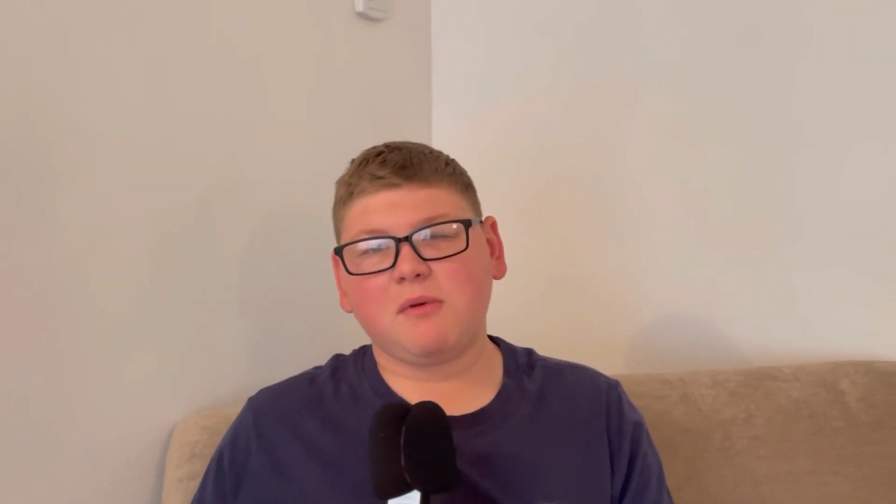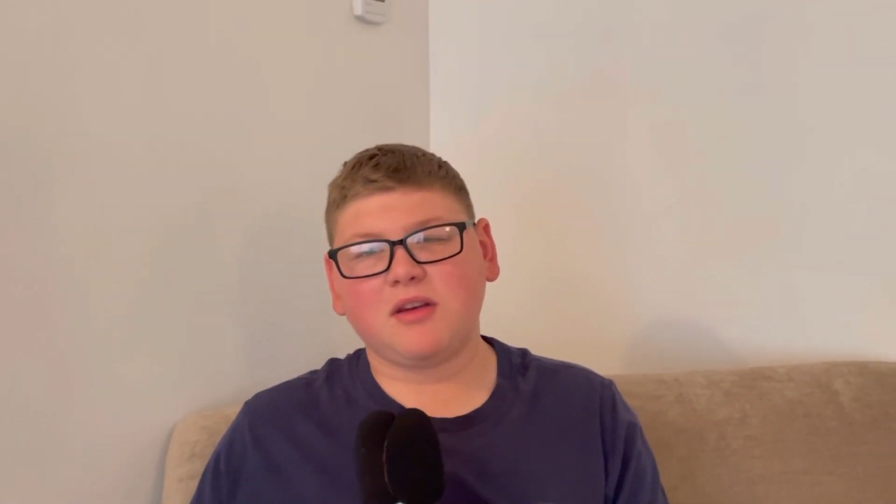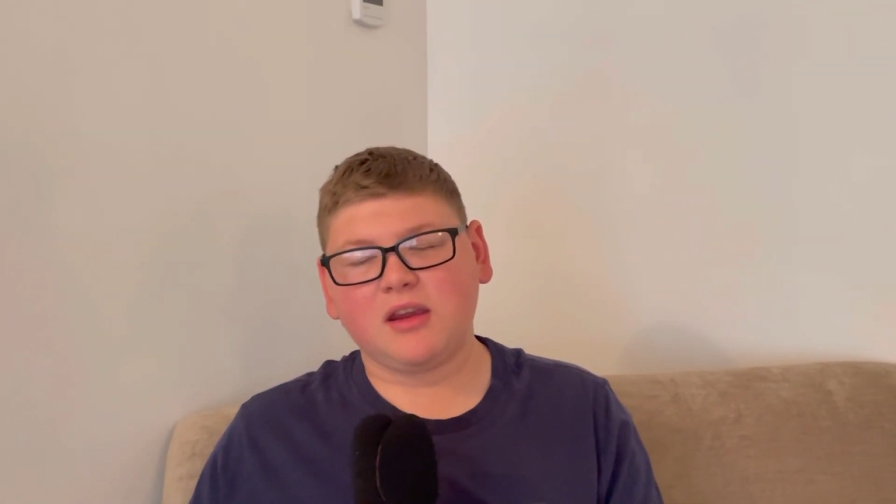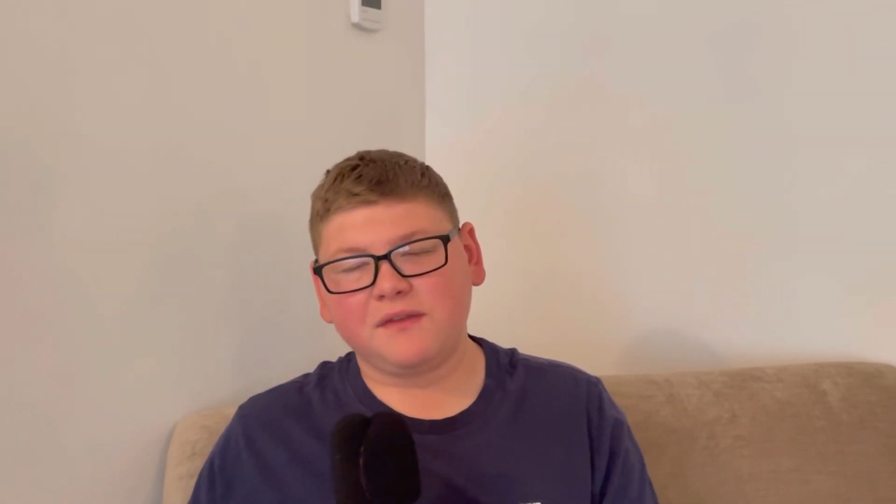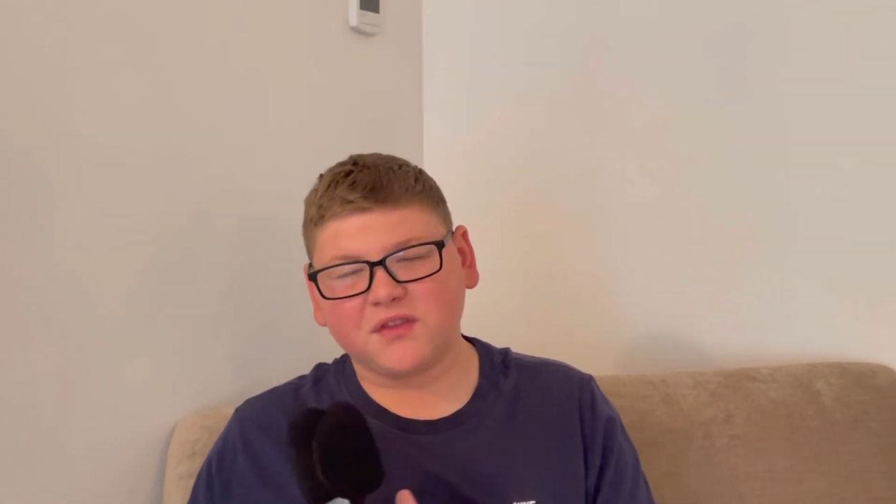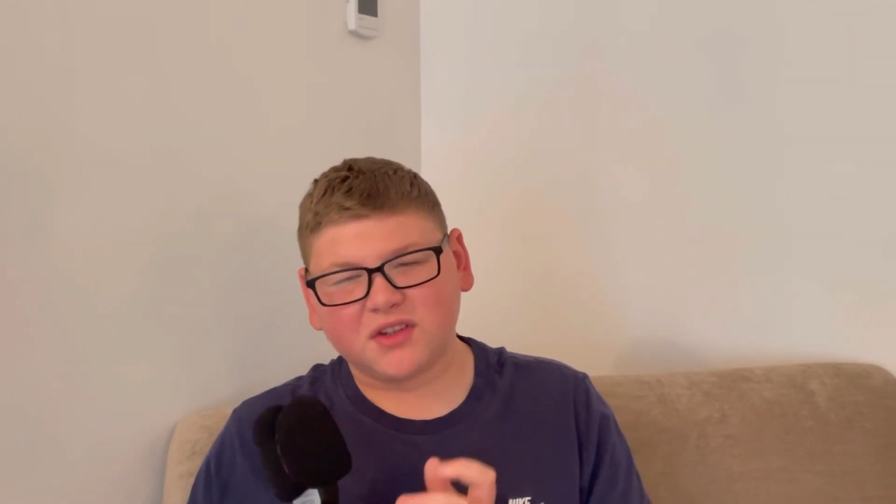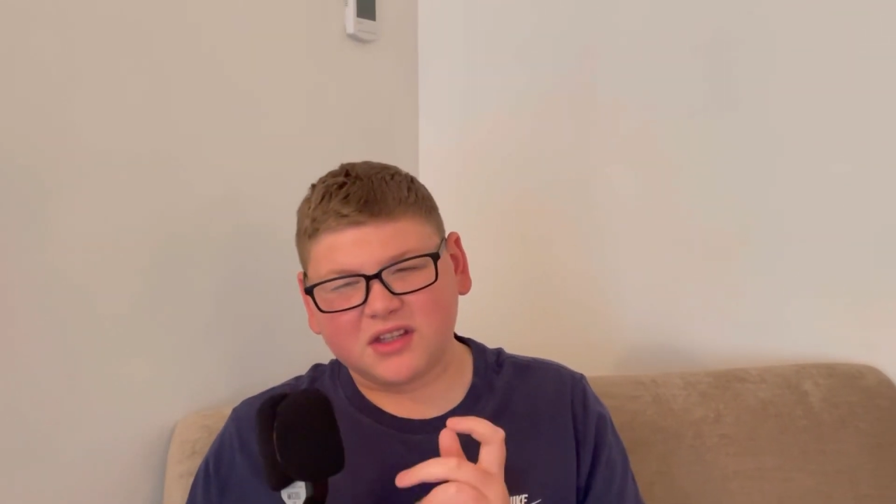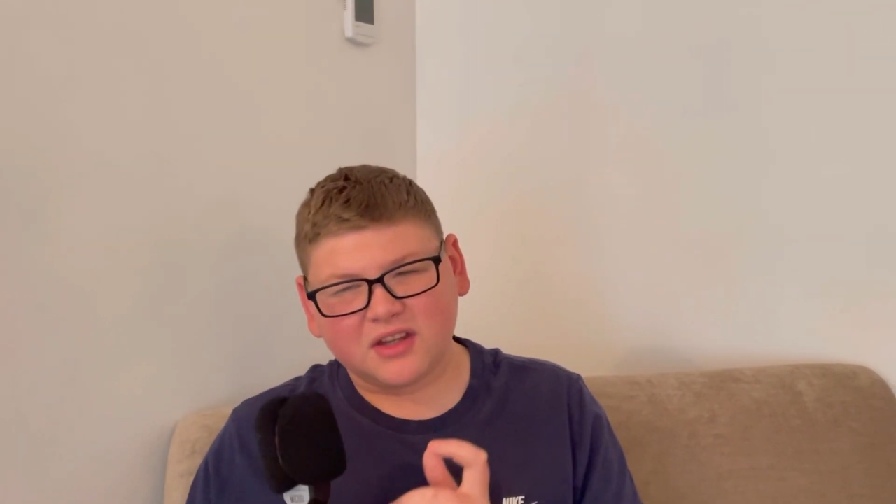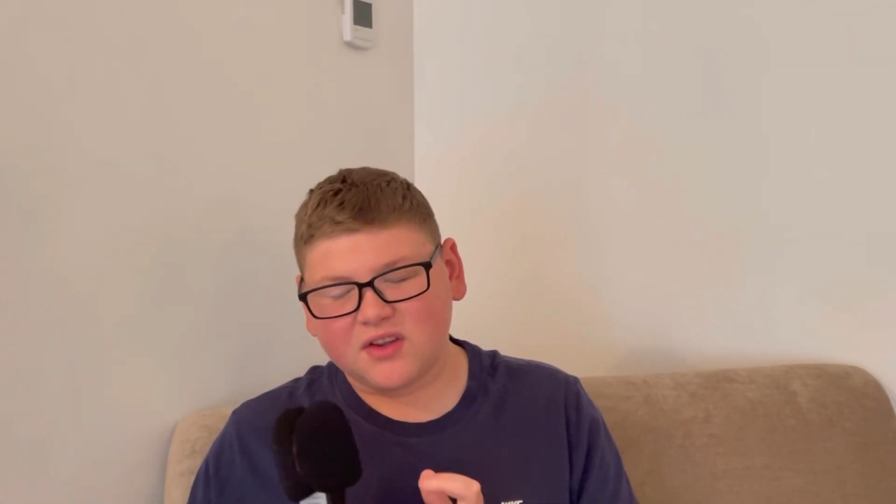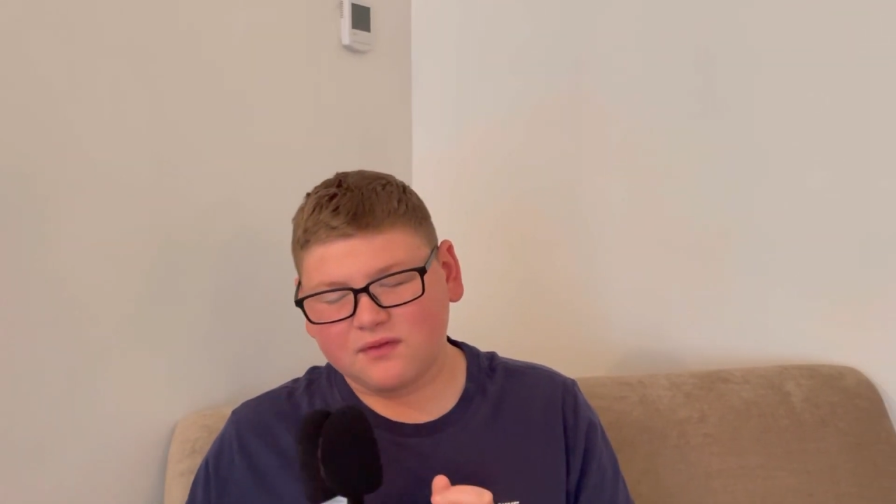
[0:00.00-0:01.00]
And if you want
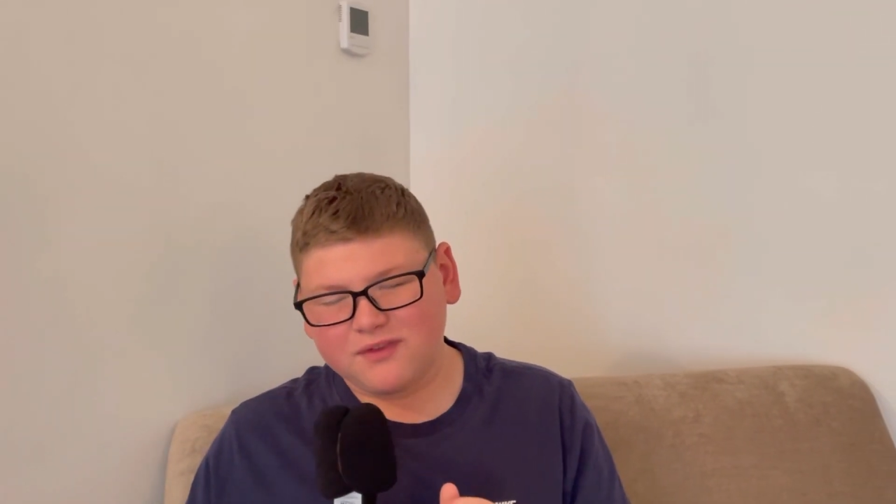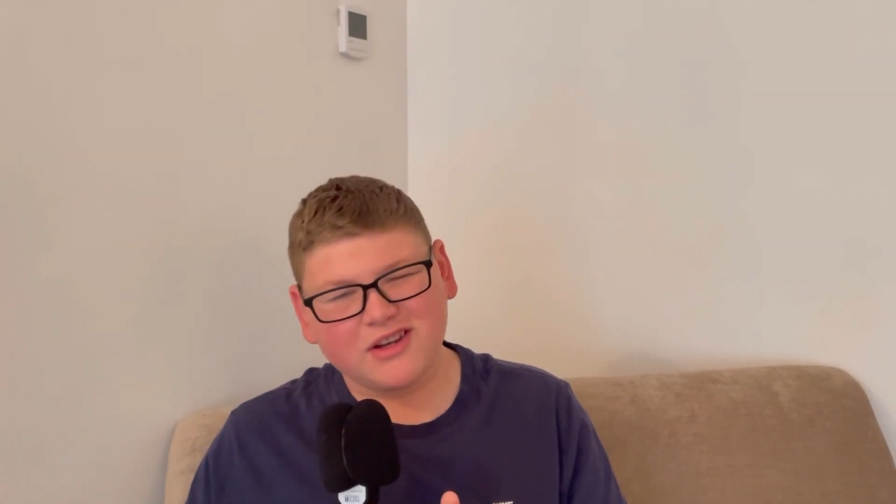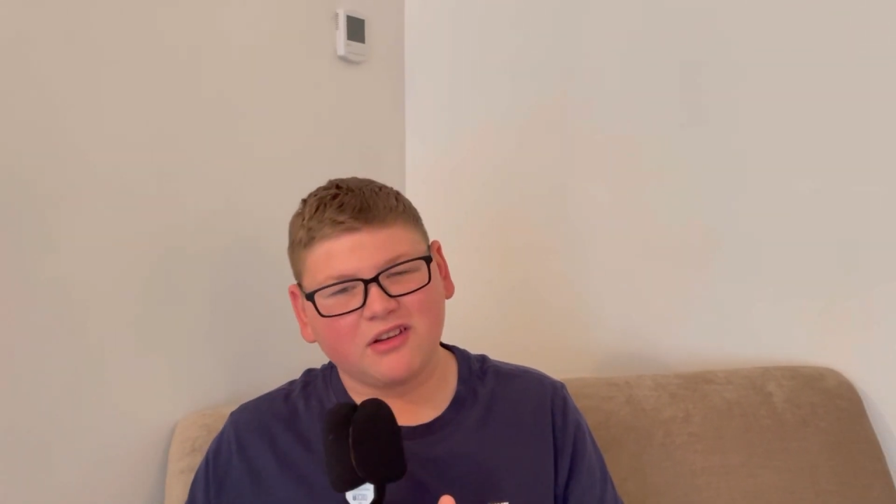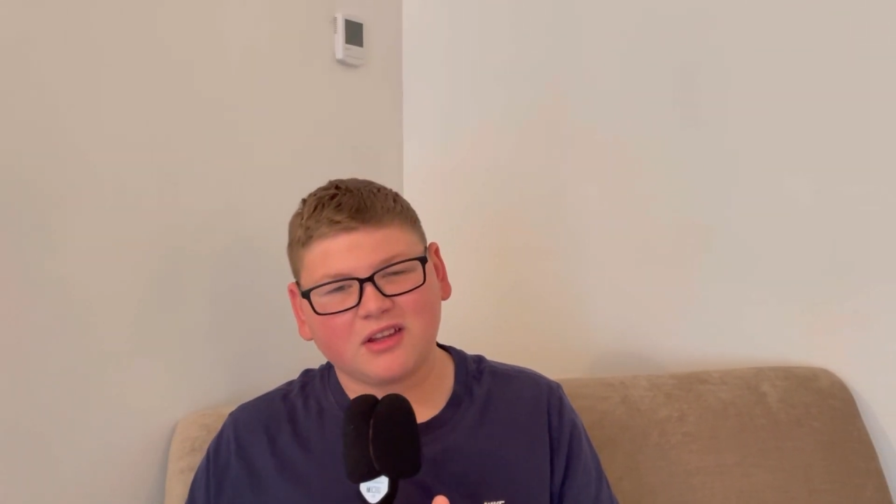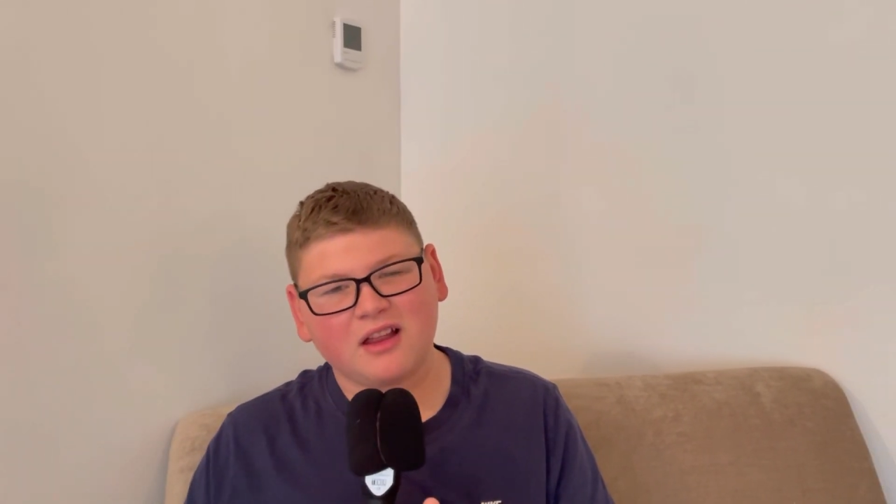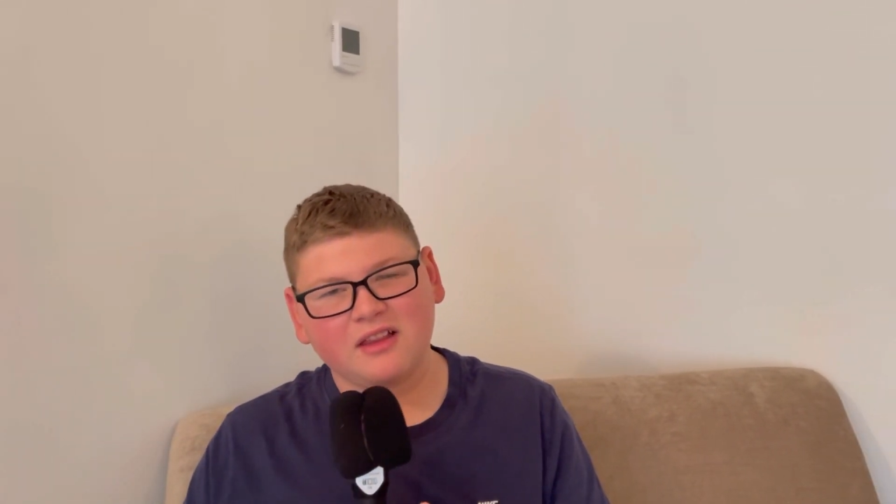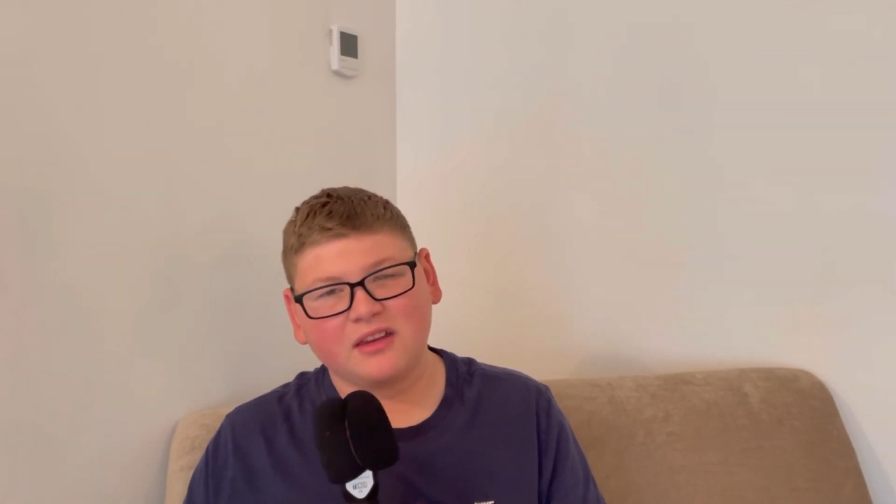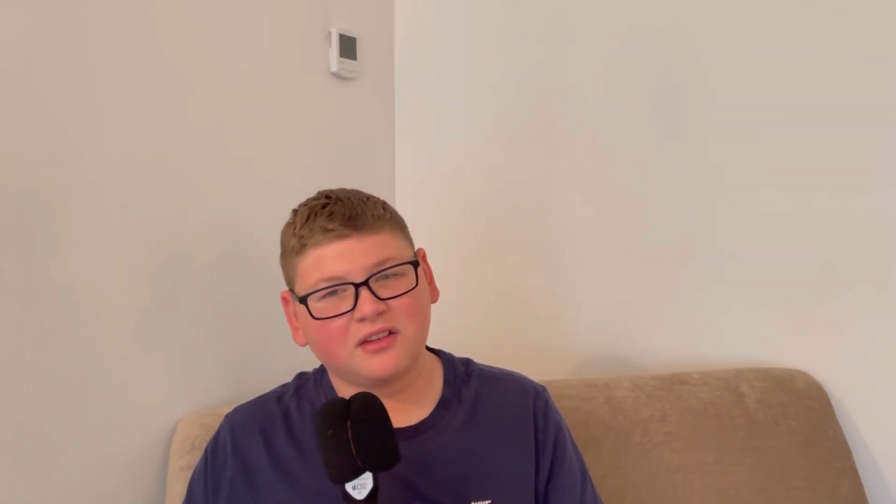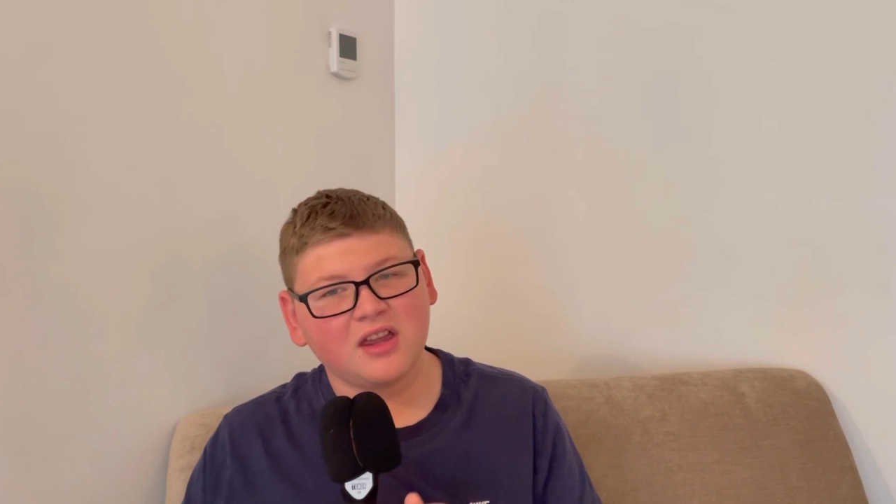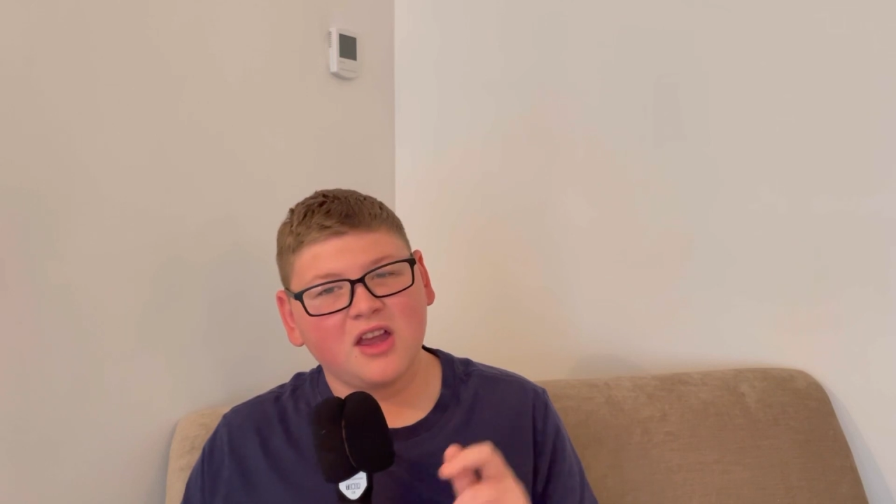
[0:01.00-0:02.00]
to see videos like this,